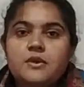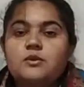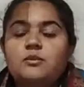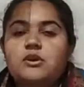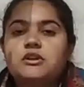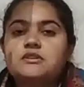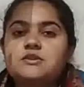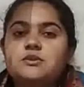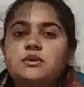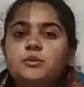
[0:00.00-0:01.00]
Good morning
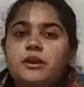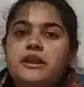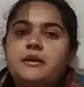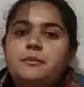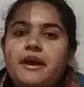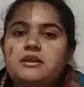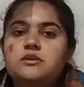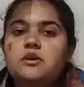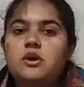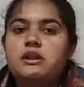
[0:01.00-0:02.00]
student, welcome back
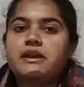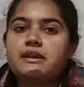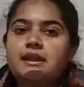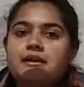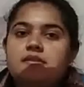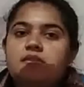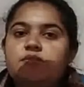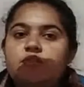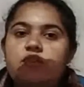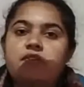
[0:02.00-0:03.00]
to the online
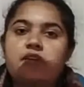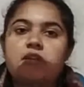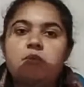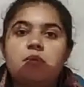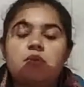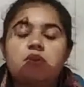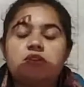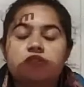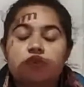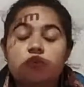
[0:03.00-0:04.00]
classes for Triveni
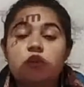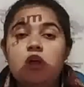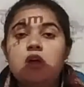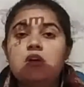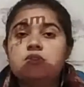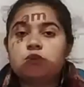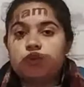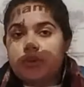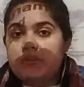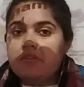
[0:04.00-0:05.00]
Memorial School. So
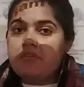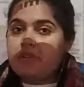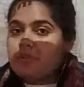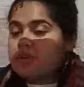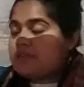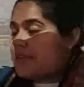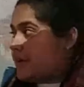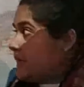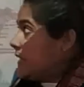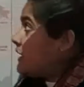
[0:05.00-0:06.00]
today we will be
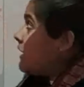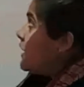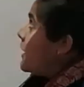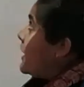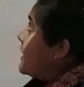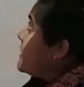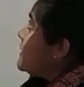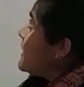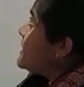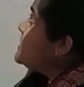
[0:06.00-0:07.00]
studying our next